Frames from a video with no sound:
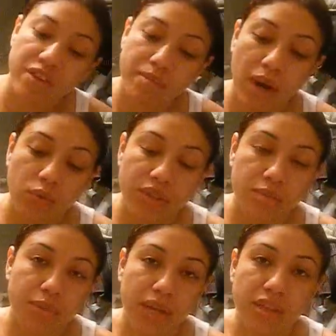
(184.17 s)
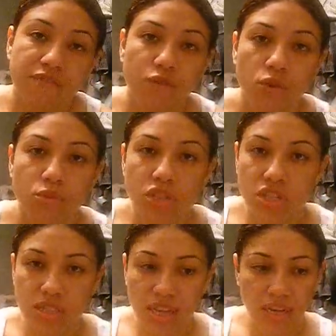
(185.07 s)
they've come out with the pellet form, which
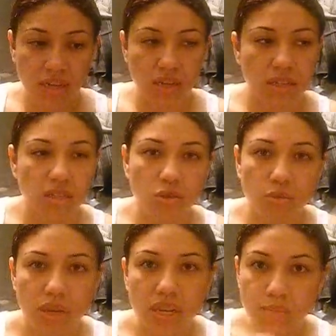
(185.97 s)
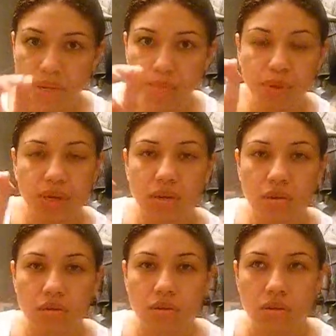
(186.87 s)
is like a little itty bitty
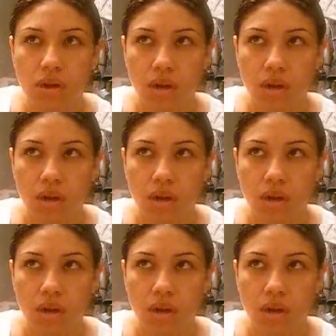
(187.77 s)
pill,